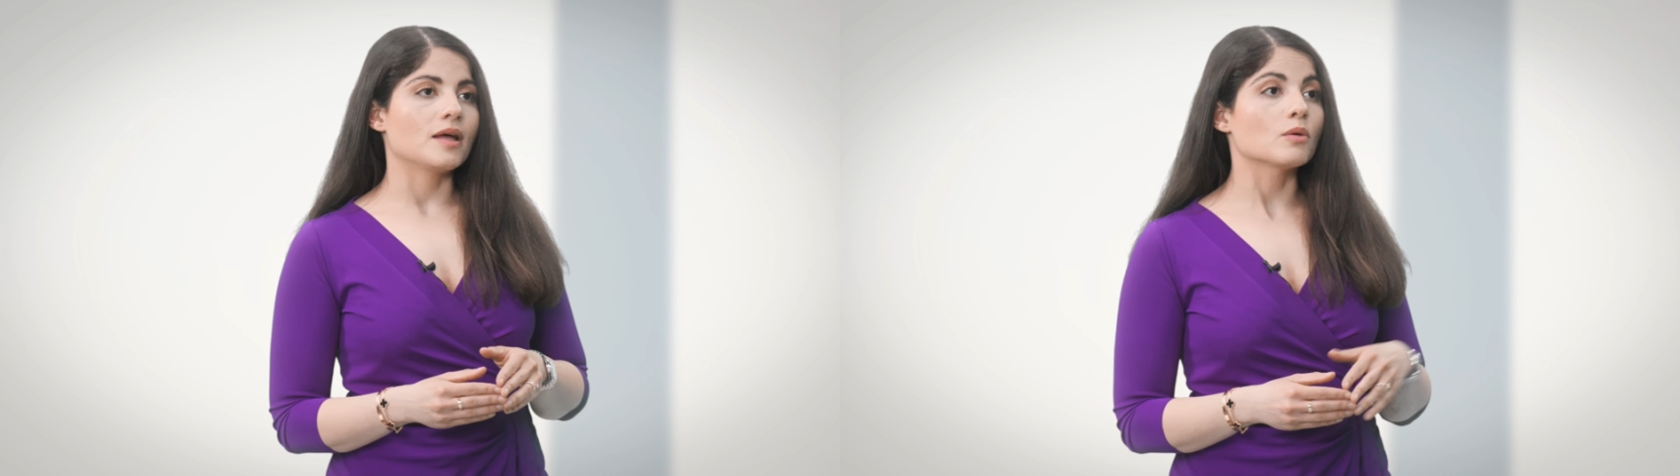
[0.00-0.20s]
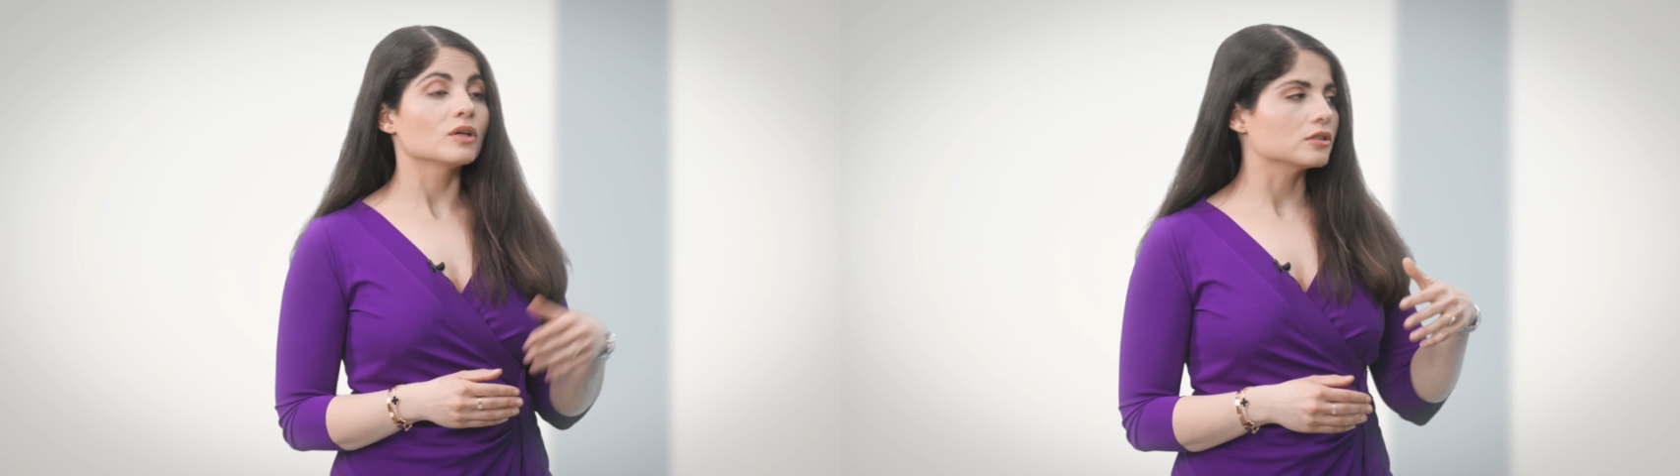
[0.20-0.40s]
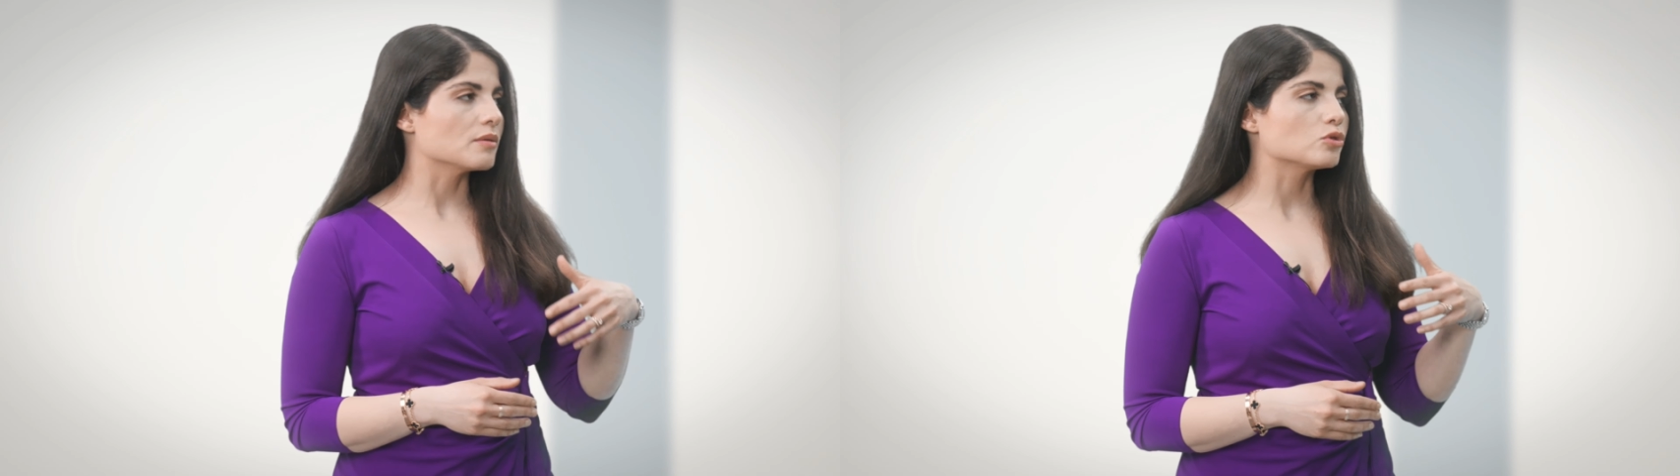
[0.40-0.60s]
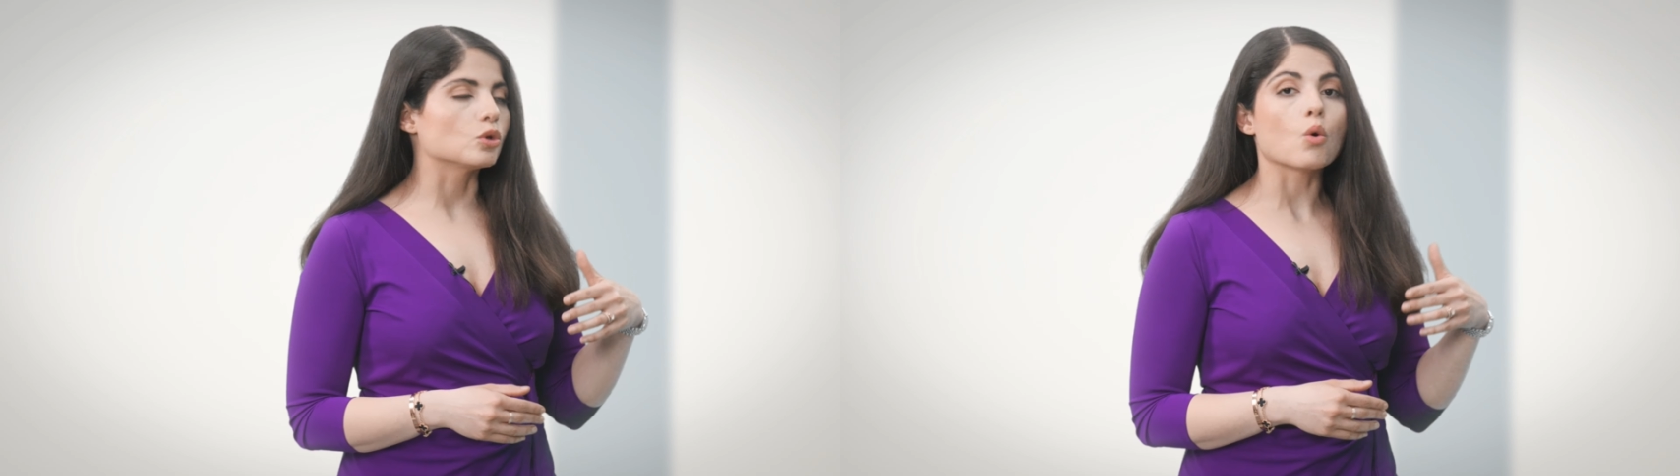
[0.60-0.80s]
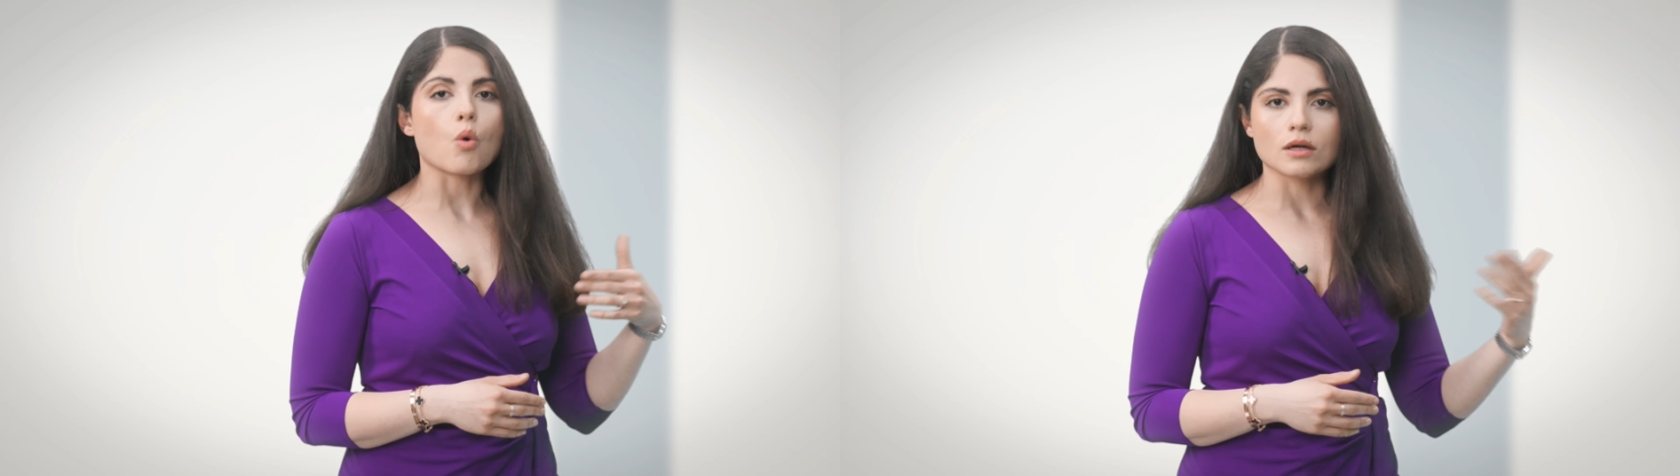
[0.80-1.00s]
And then when it comes
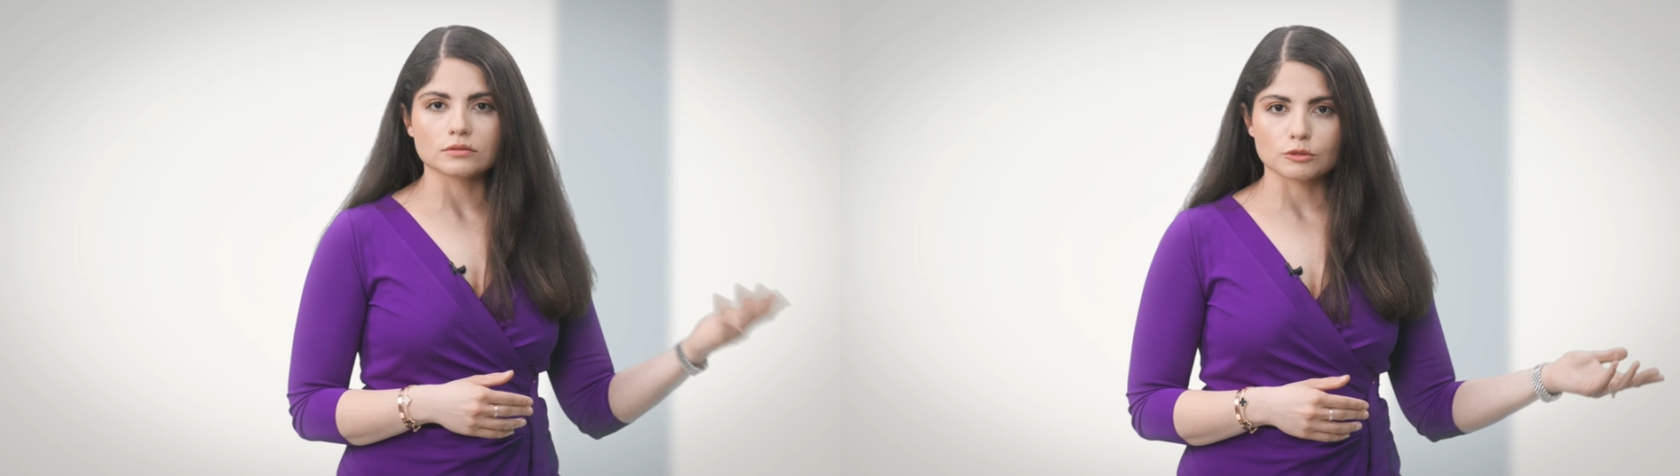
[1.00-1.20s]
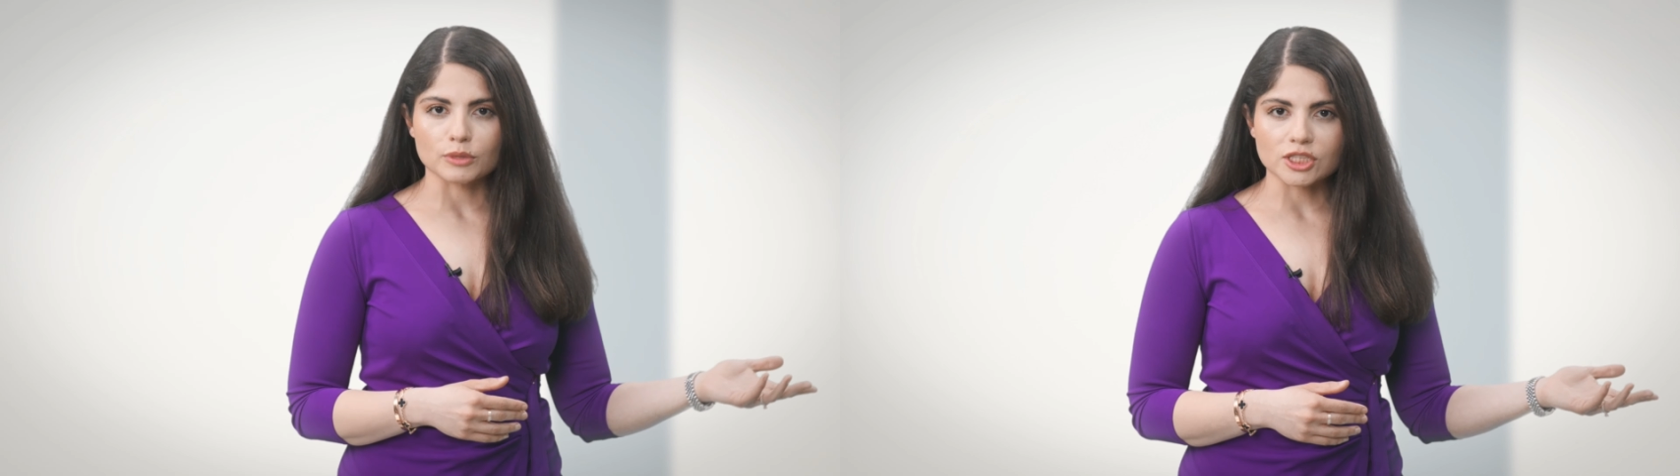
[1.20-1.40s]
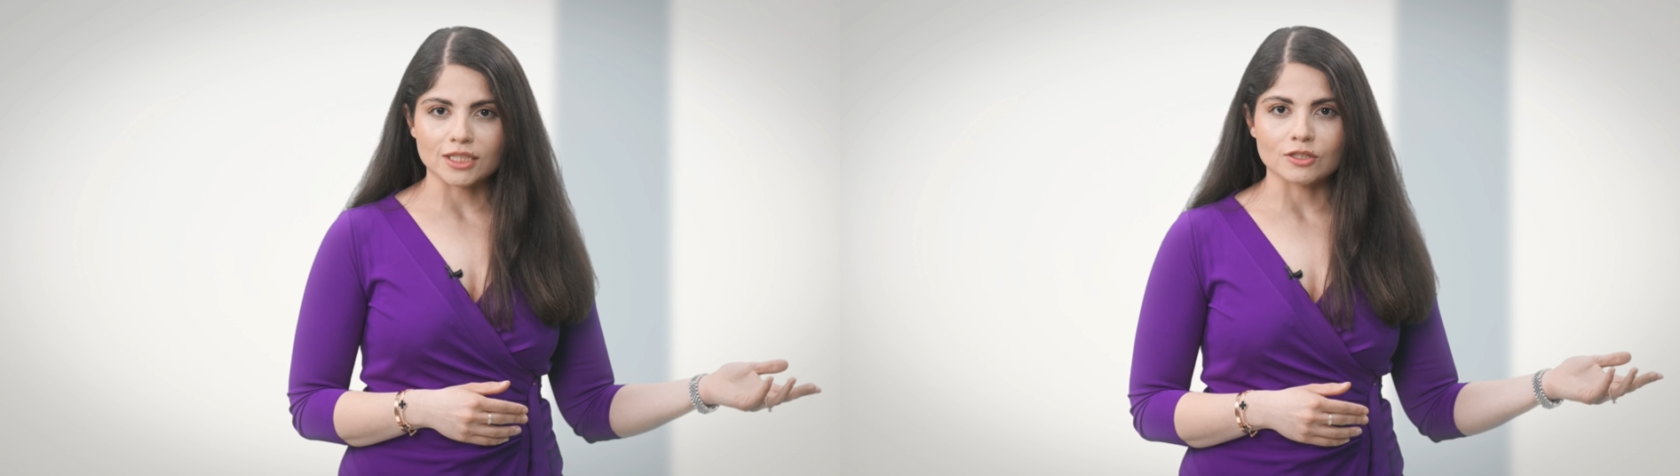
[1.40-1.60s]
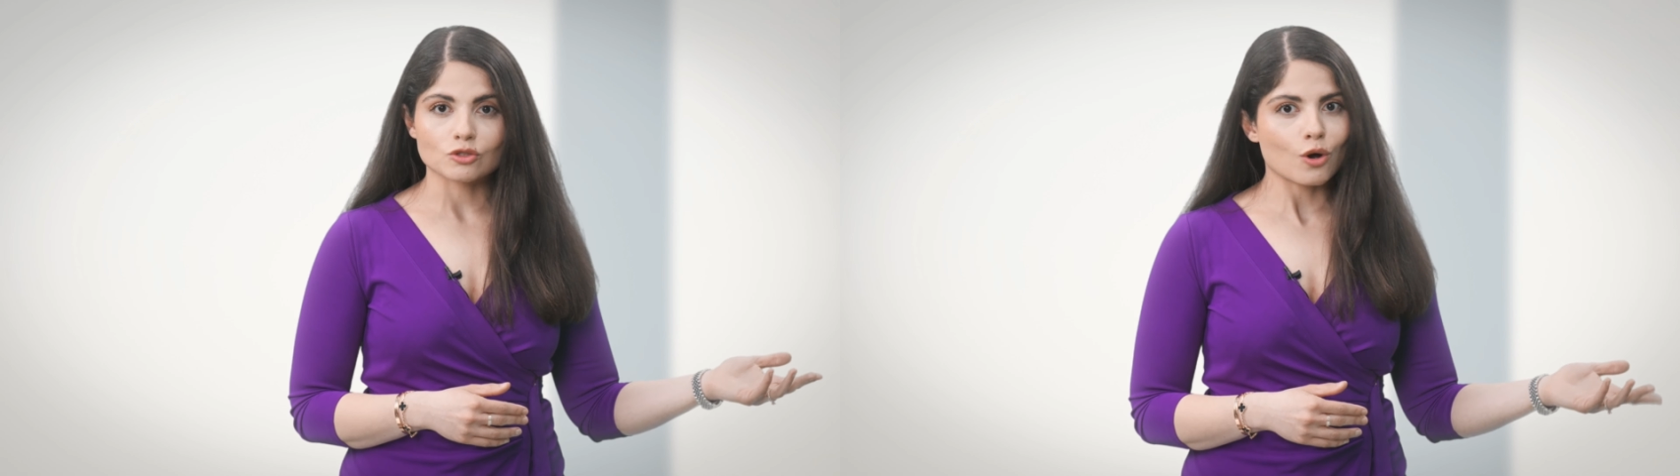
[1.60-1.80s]
to quantum machines,